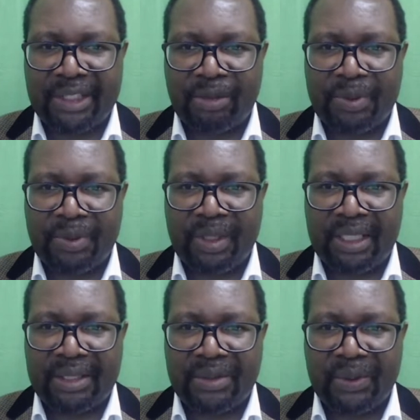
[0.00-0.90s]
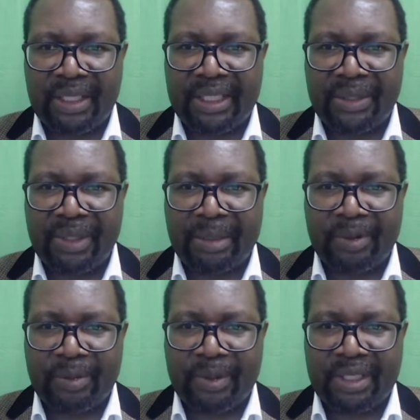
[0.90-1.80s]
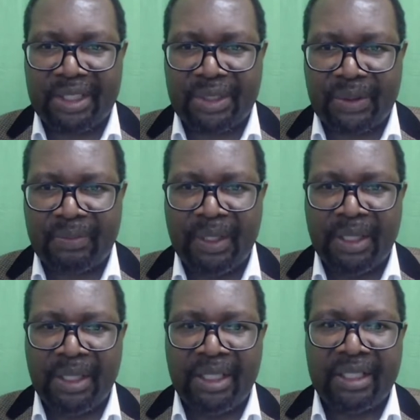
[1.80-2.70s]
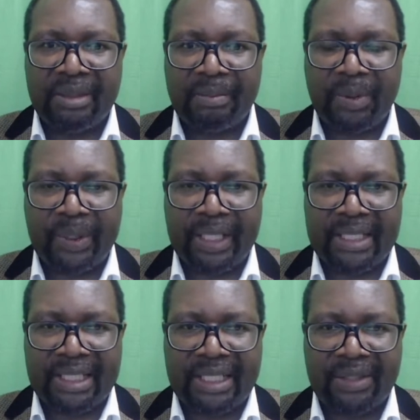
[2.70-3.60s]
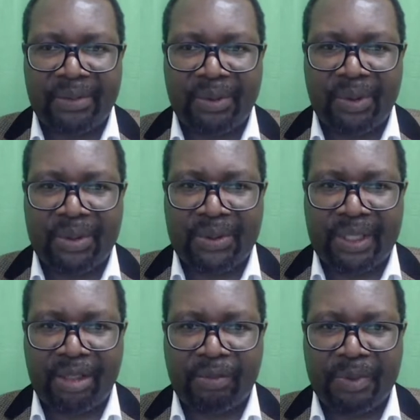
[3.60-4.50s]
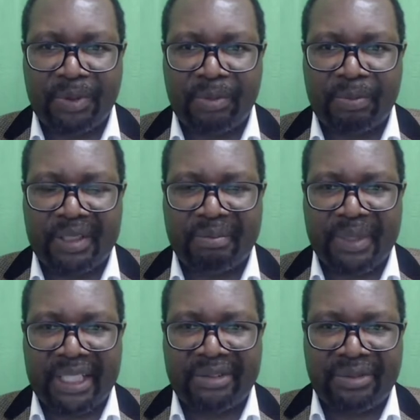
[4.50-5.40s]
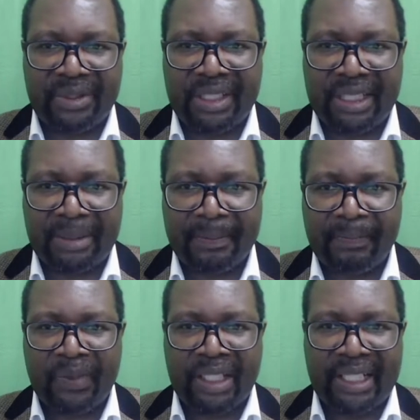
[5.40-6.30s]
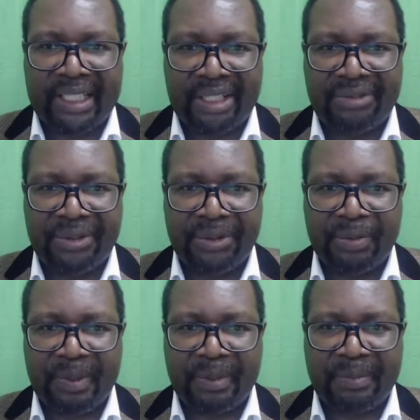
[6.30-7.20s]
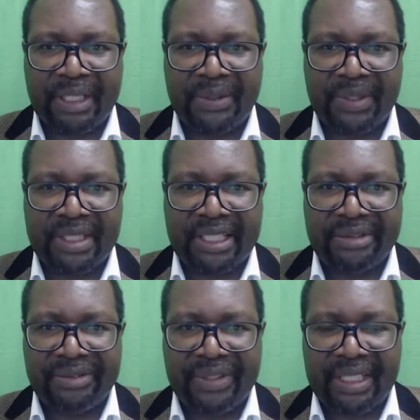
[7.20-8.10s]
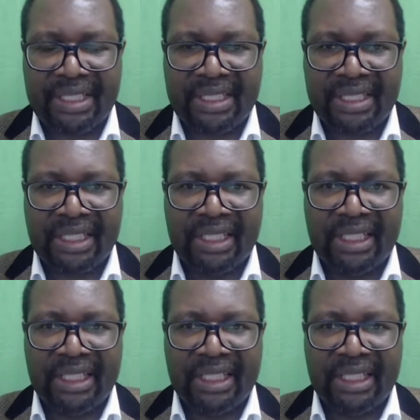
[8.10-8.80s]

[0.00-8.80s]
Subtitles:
help you link you up with potential employers, and they will also help you prepare for the interviews, prepare your CVs,